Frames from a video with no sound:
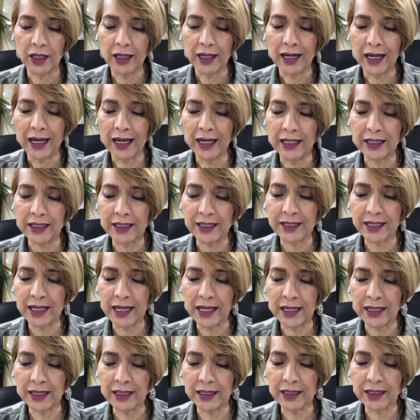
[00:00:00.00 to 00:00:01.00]
And it
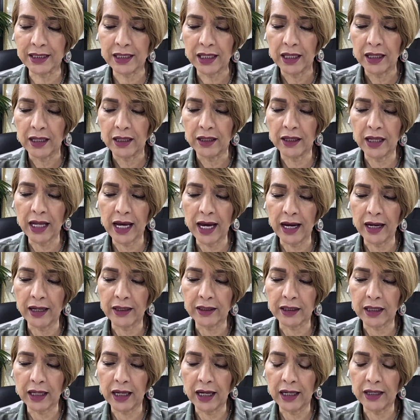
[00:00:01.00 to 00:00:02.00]
says that,
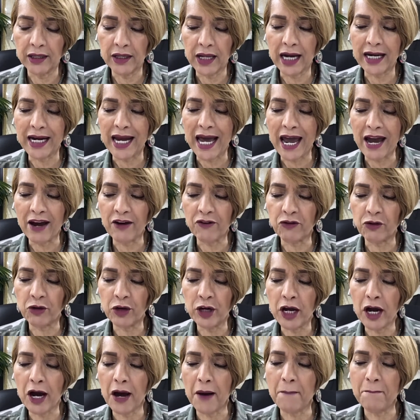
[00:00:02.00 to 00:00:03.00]
and that every
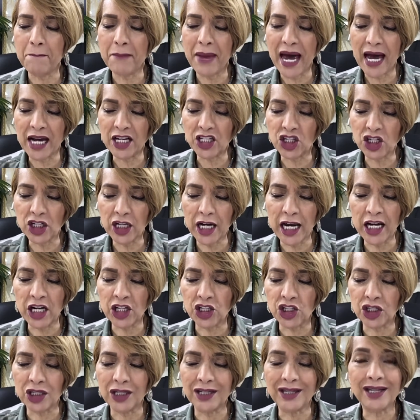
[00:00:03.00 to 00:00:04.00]

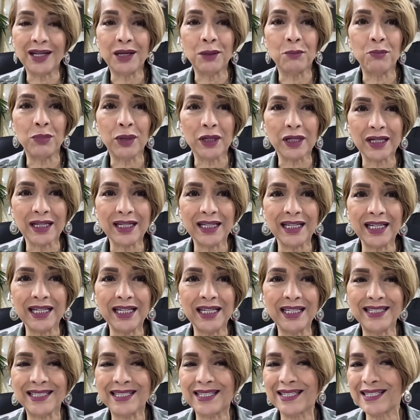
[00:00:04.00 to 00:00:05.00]
imagination, the
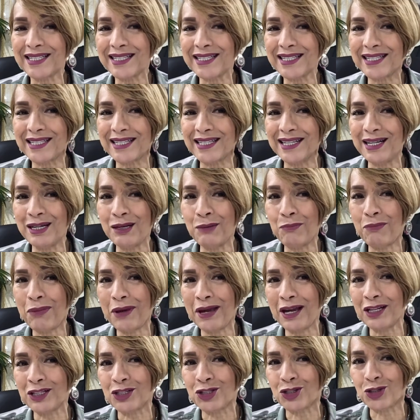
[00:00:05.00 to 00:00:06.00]
ability to see
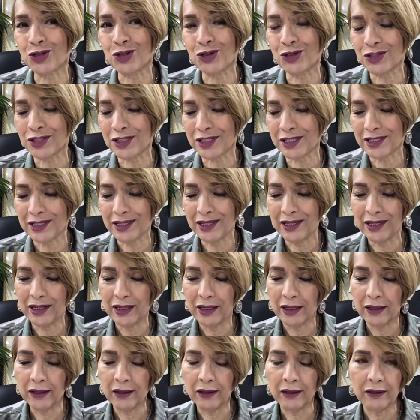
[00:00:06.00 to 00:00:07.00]
pictures,
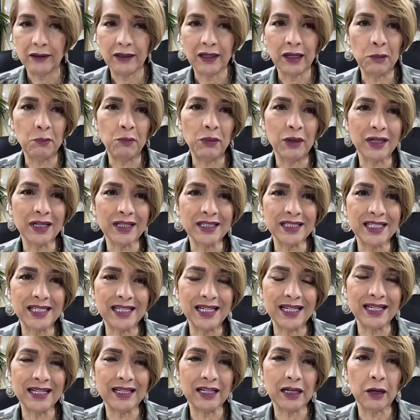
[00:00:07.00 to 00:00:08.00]
the
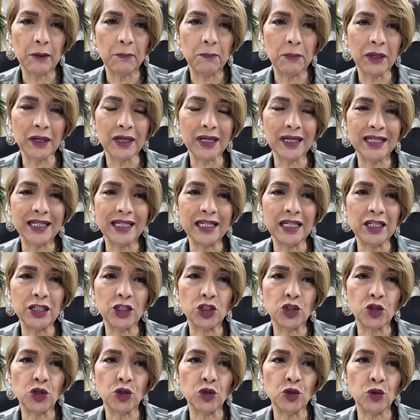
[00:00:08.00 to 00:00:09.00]
ability, ability
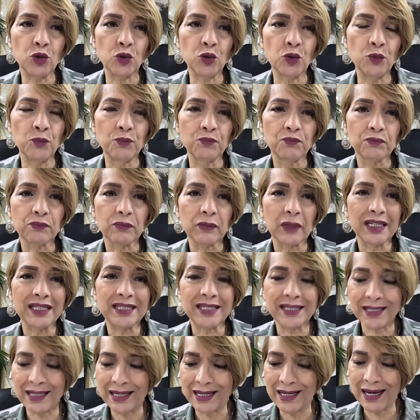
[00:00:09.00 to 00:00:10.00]
to
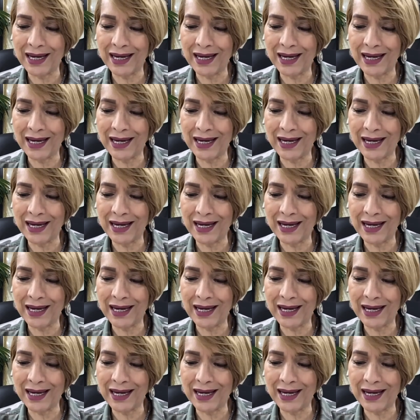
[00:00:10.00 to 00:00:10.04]
see